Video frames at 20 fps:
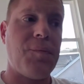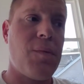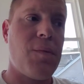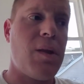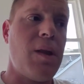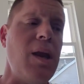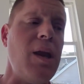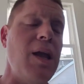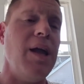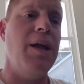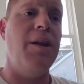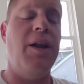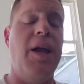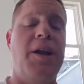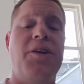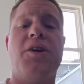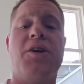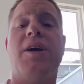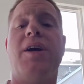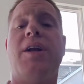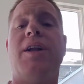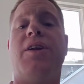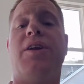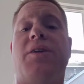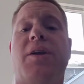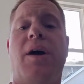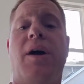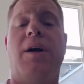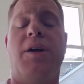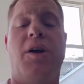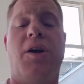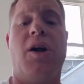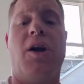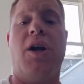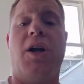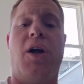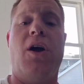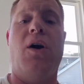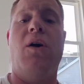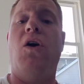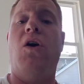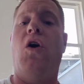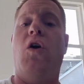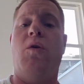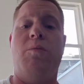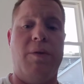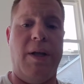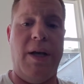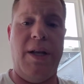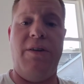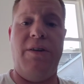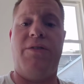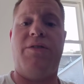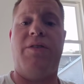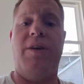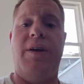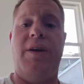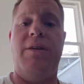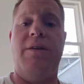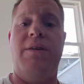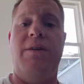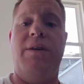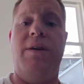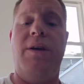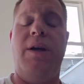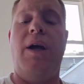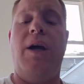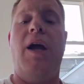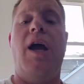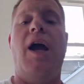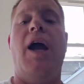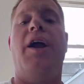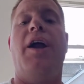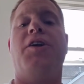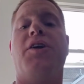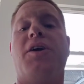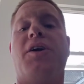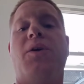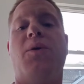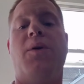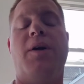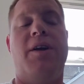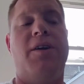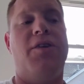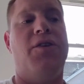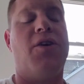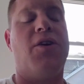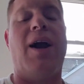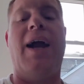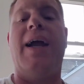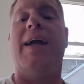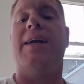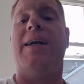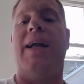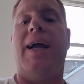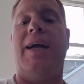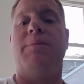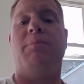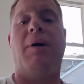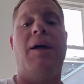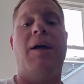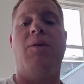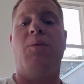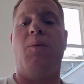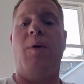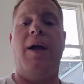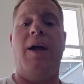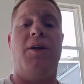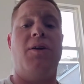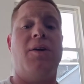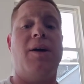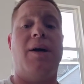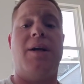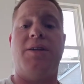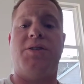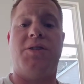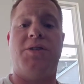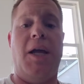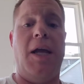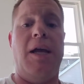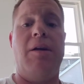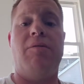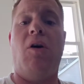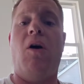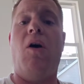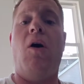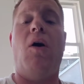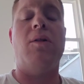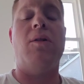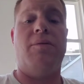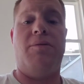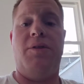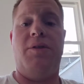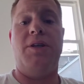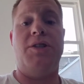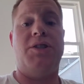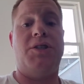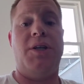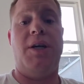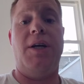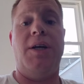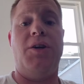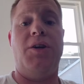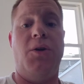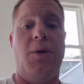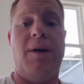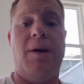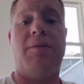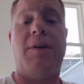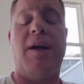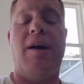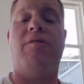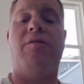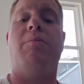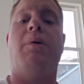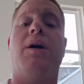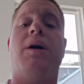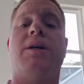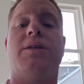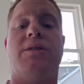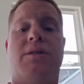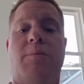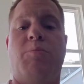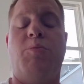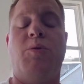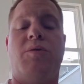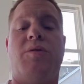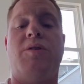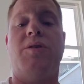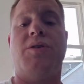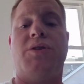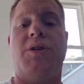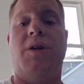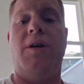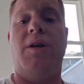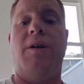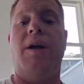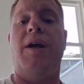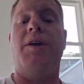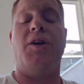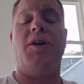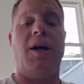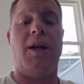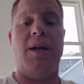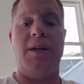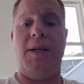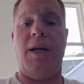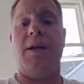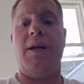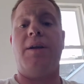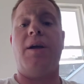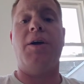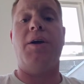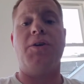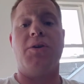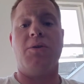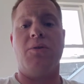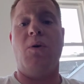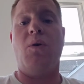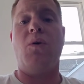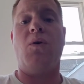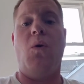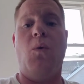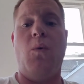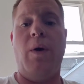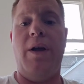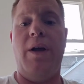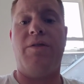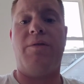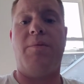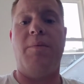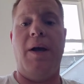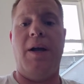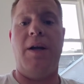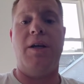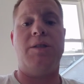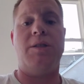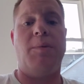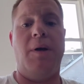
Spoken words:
And then you're gonna go home, let it sit, and you're going to drain that. By the way, you got to save all of this shit. You have to have buckets to put this in, and you got to take it down to your local waste management